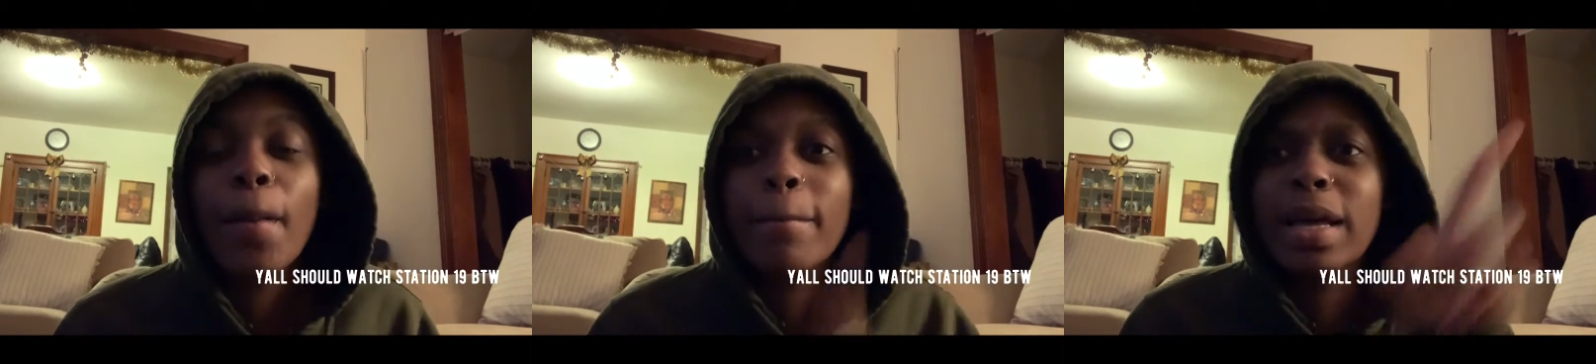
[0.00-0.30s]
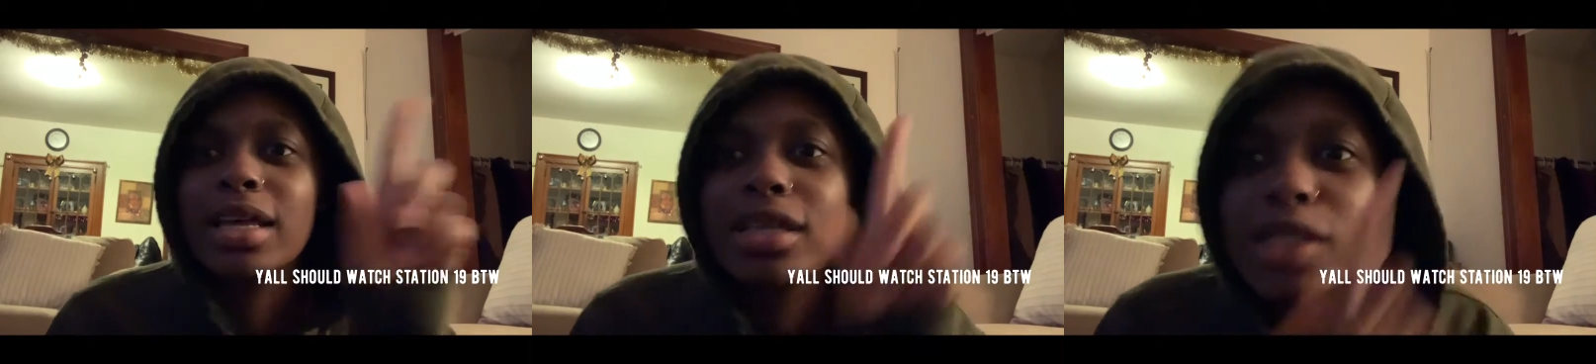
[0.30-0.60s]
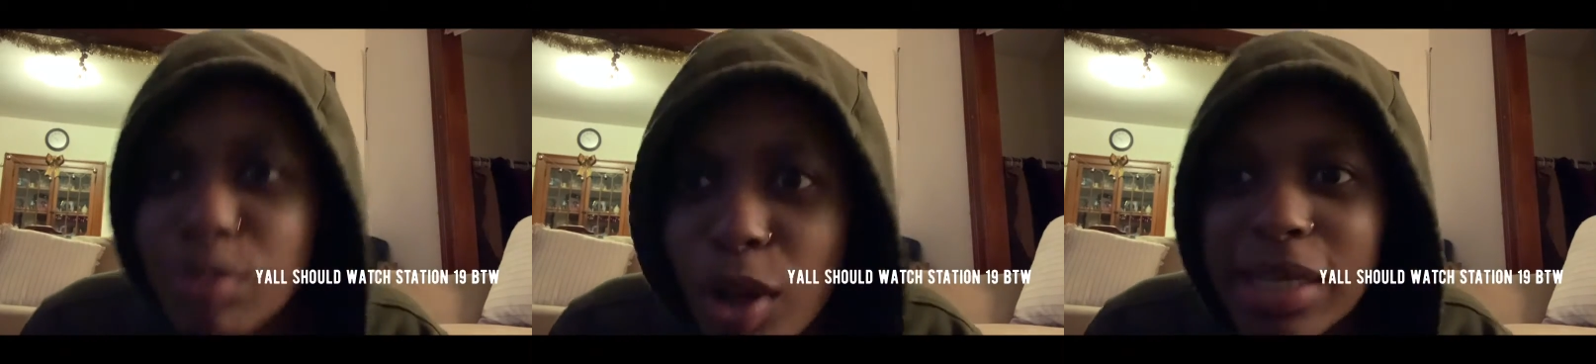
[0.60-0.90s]
but
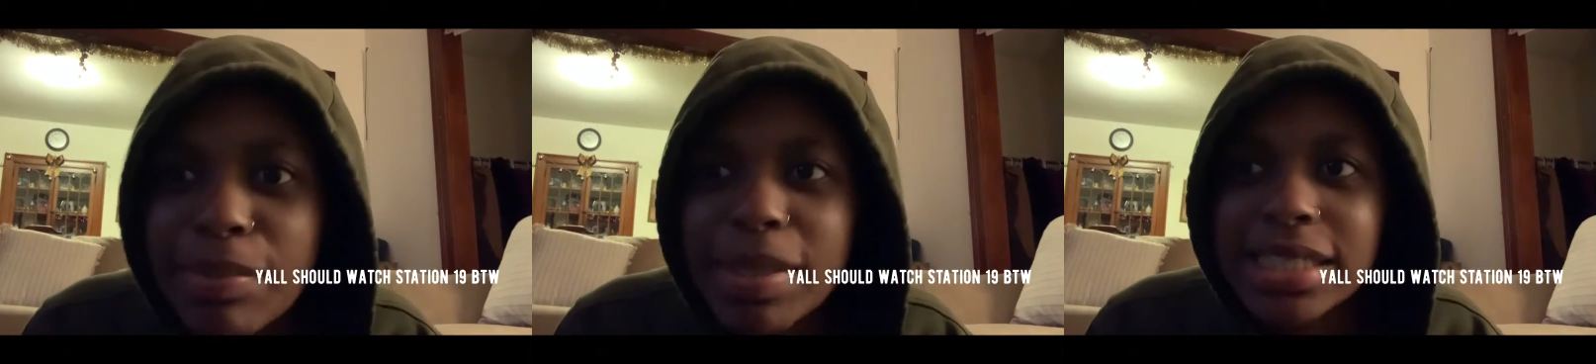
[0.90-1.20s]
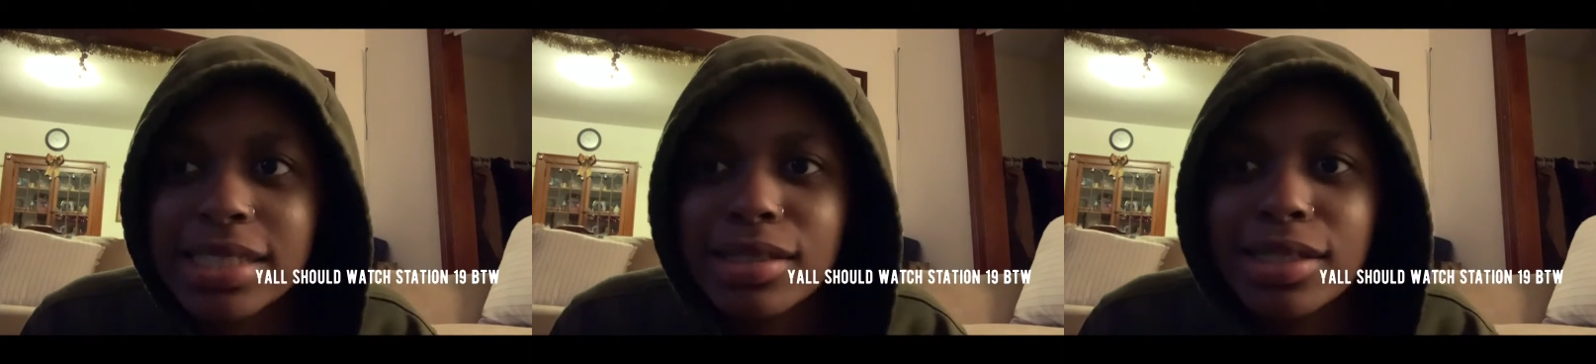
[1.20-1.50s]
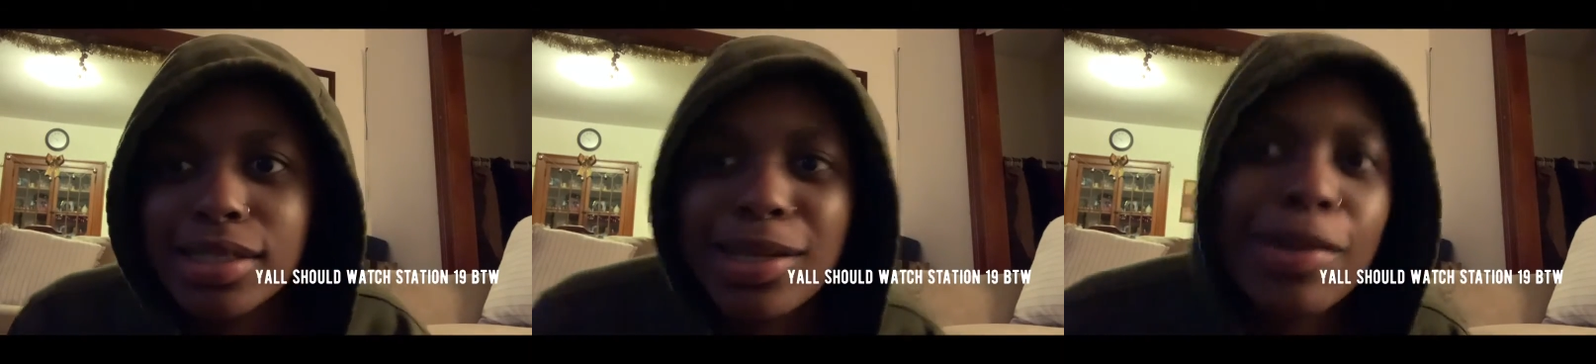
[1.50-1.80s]
small business
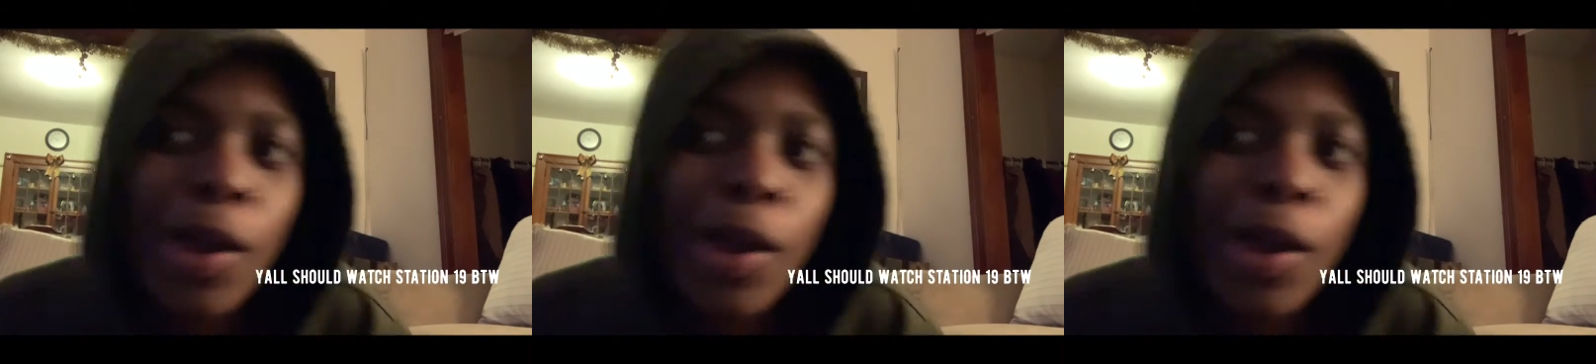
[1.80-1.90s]
edition.